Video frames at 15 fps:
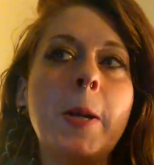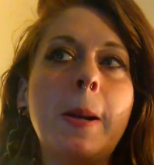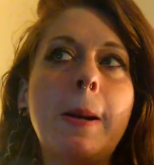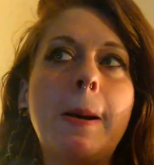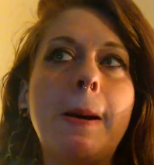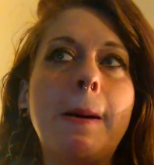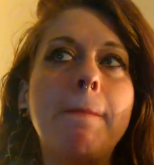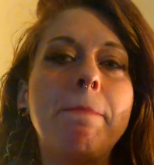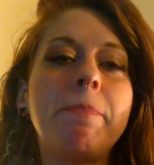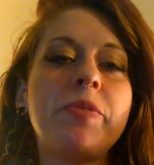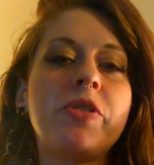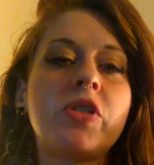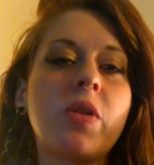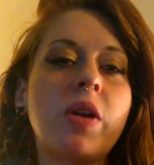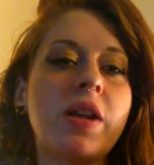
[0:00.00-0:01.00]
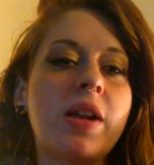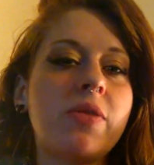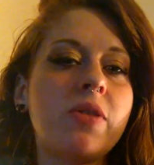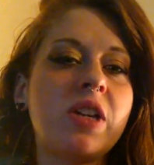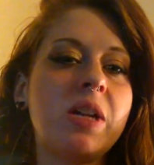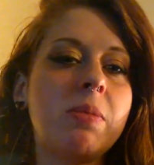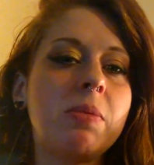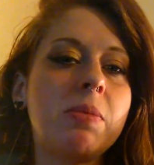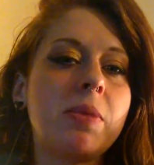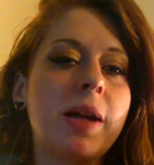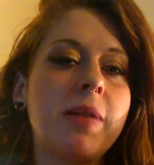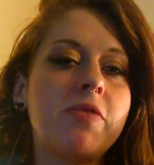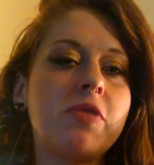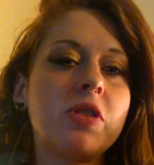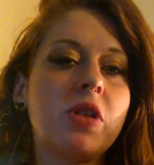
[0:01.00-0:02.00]
so I never keep them
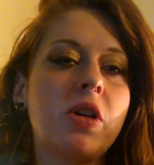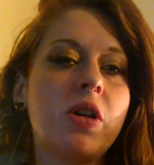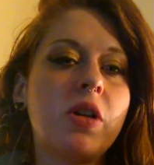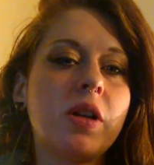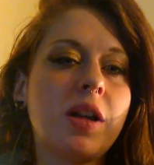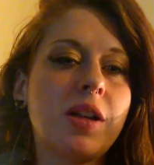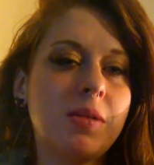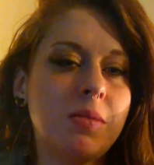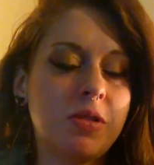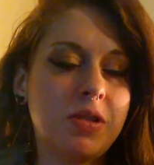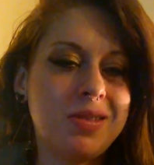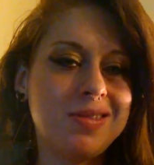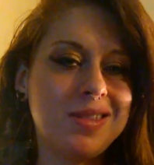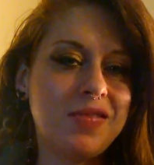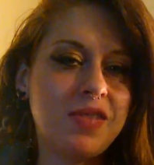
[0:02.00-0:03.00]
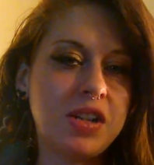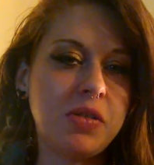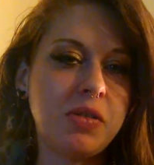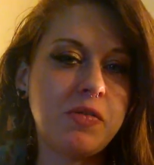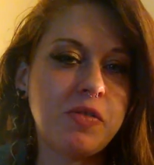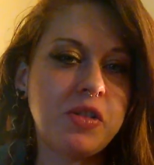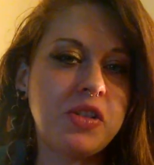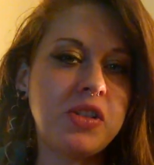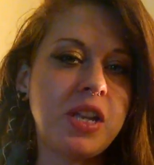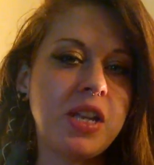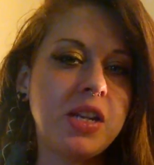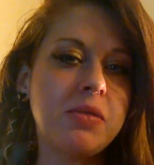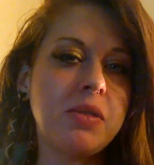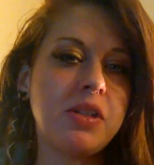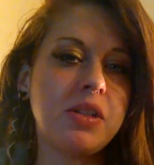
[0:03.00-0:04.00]
wrapped for long. If I do it for
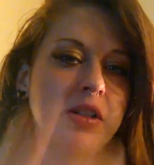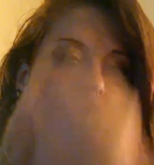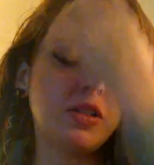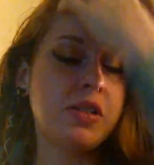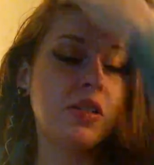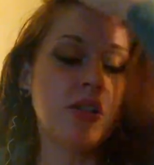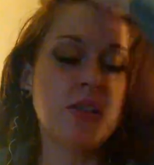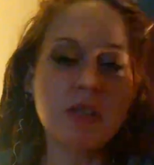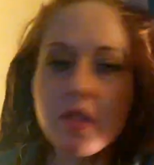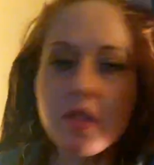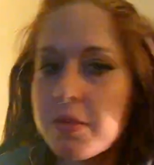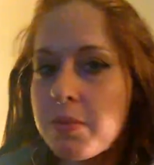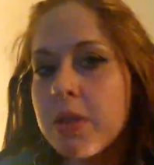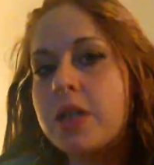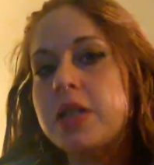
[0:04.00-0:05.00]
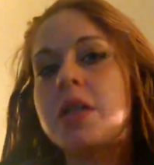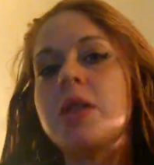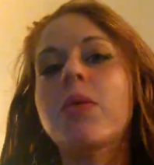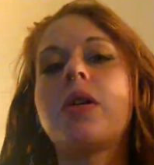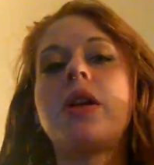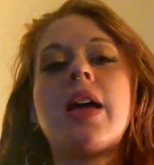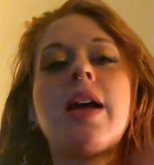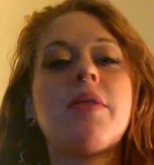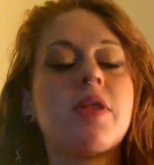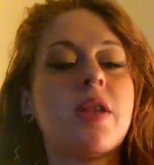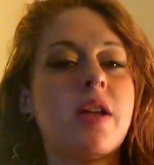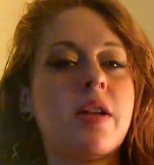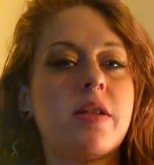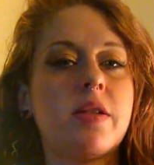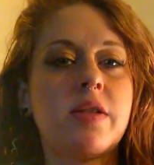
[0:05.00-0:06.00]
aesthetic reasons, just because I want to have a
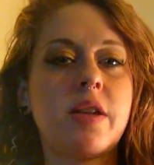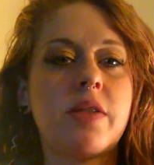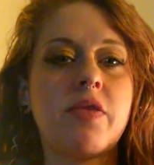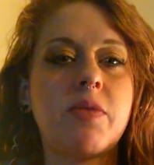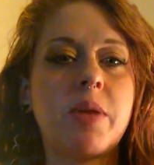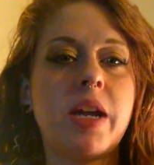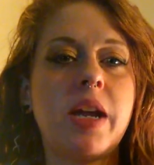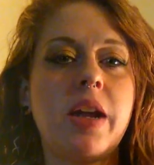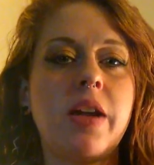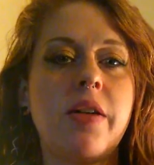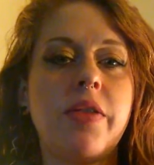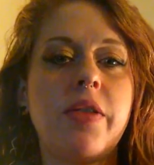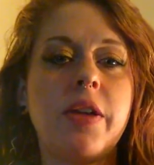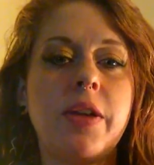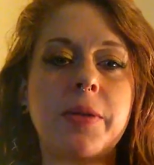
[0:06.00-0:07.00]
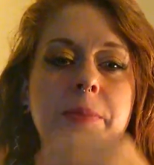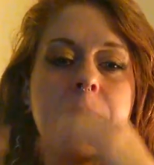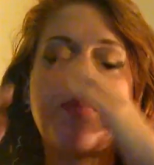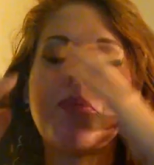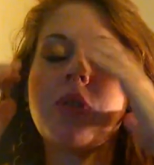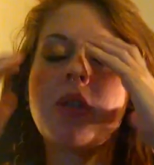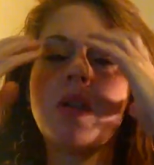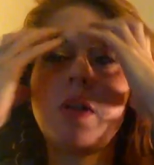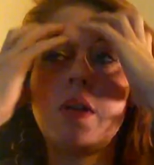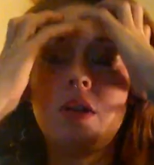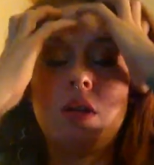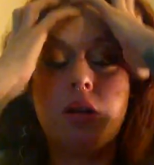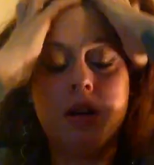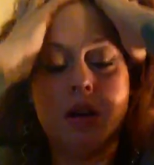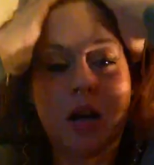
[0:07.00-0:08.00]
lot of stuff in my hair, then
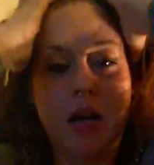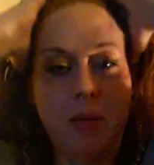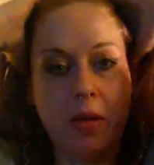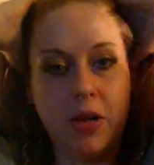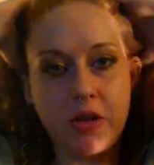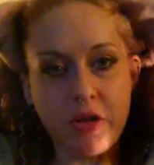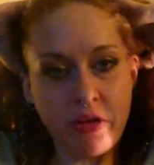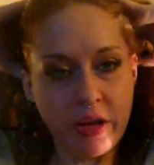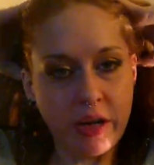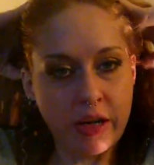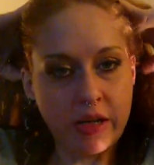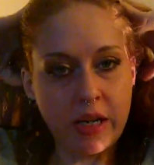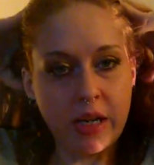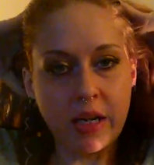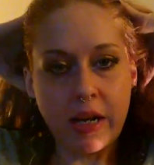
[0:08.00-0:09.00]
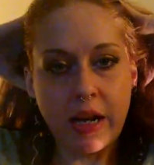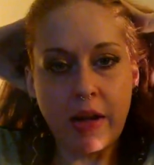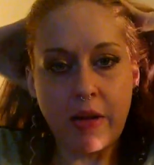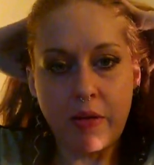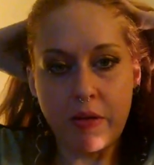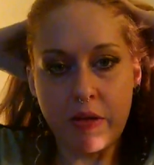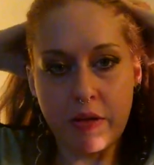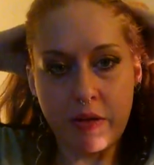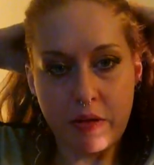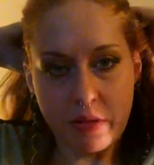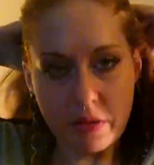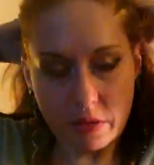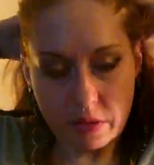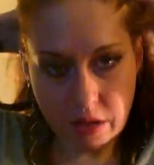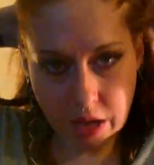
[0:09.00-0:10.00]
I make sure that I take it out
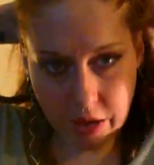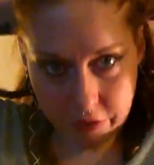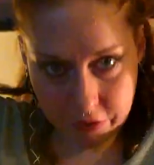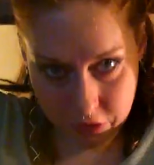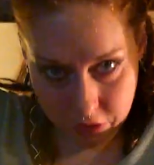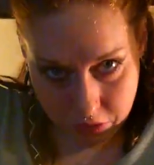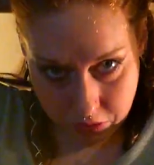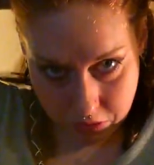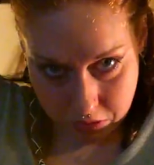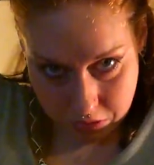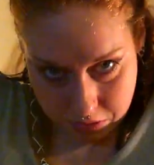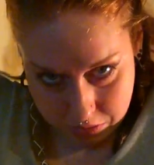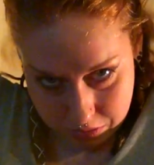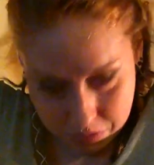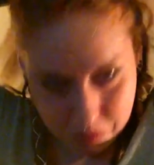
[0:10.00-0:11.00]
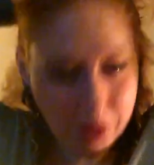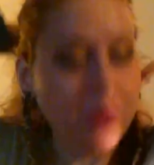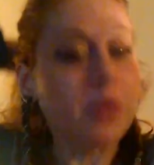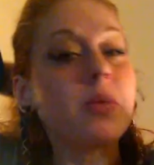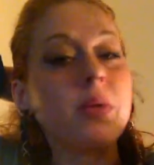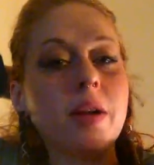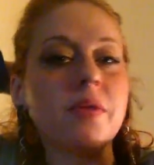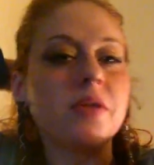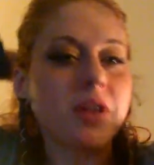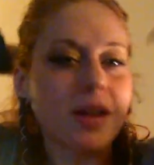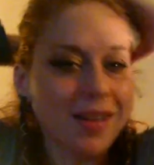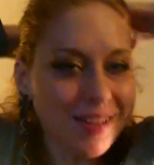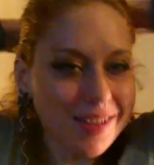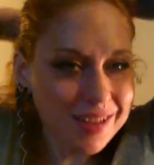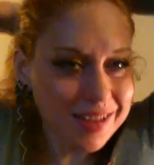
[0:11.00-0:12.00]
after, well, whenever
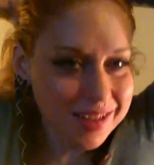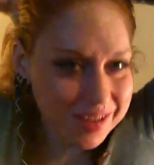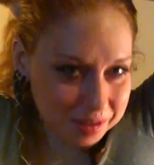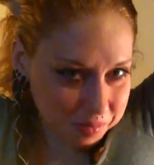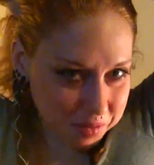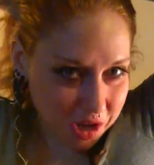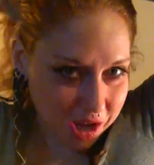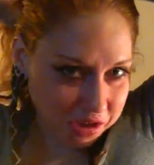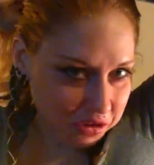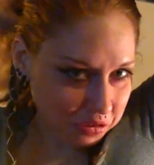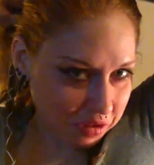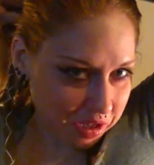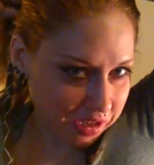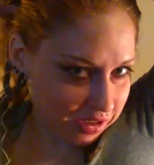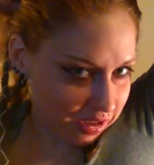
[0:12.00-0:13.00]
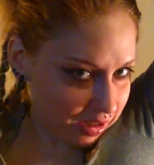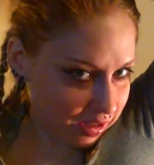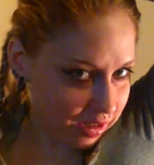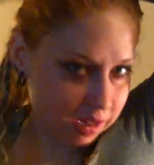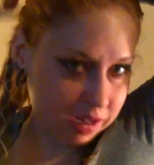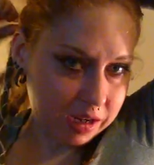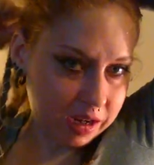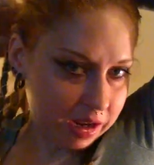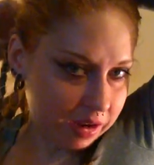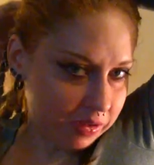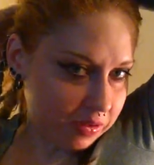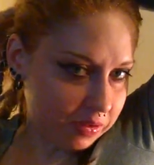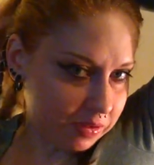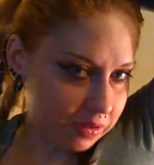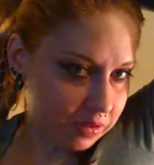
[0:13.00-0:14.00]
I'm not too lazy to take it
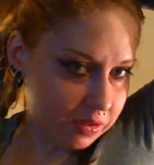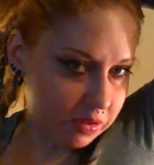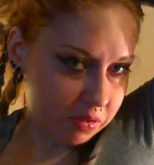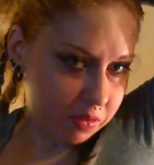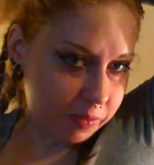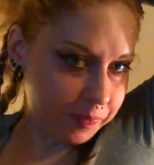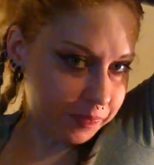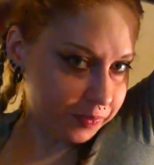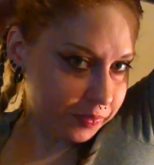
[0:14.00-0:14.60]
out. So